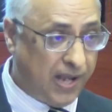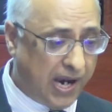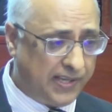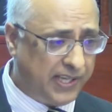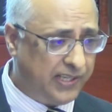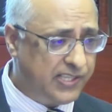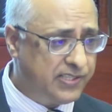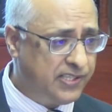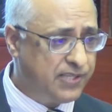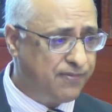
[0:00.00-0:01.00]
I think this
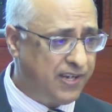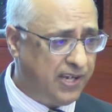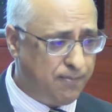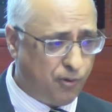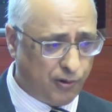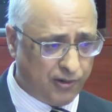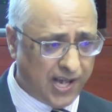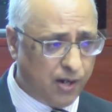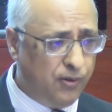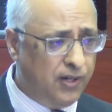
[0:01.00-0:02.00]
is very important.
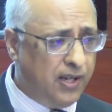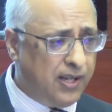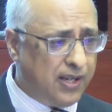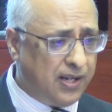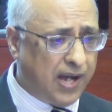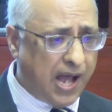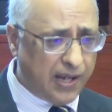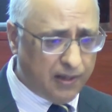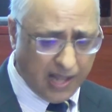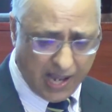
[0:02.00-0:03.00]
Now,
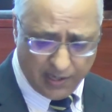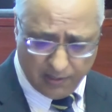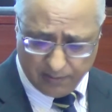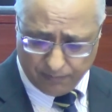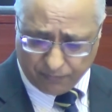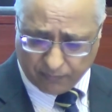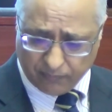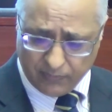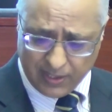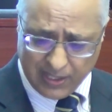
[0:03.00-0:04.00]
I'll
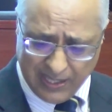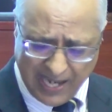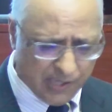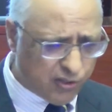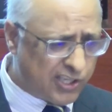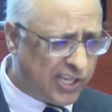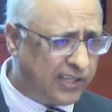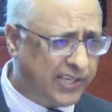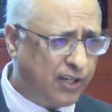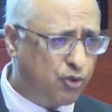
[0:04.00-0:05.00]
not
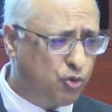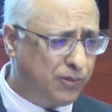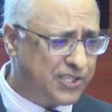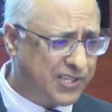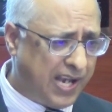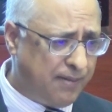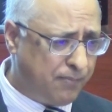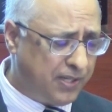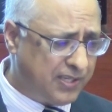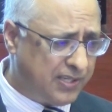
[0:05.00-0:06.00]
take too much
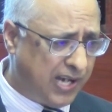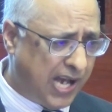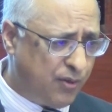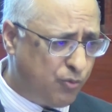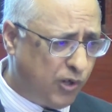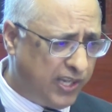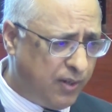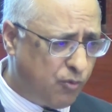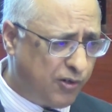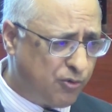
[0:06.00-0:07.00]
time, but I
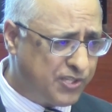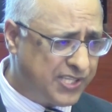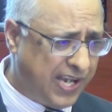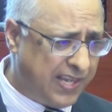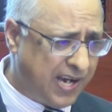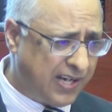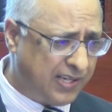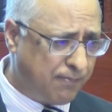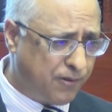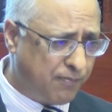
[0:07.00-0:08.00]
only want to say
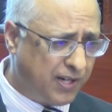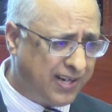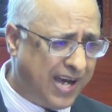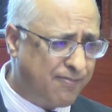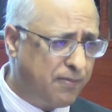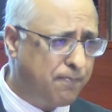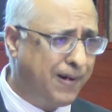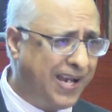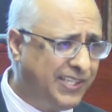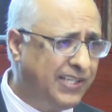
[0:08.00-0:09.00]
that from the carbon
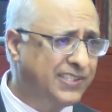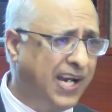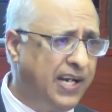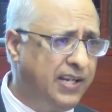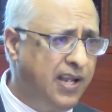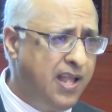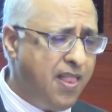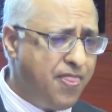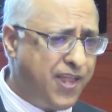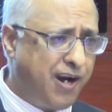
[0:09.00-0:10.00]
pricing side,
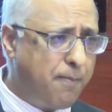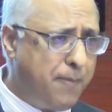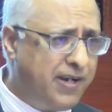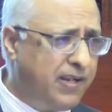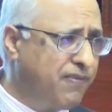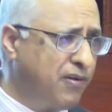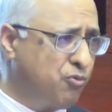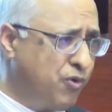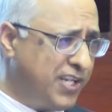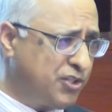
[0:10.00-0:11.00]
there are many different
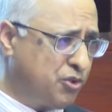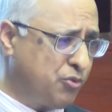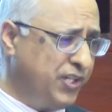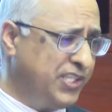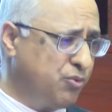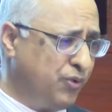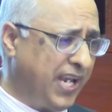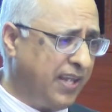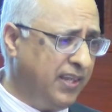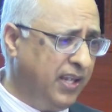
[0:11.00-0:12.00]
ways through which we
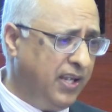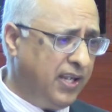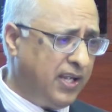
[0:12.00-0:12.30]
can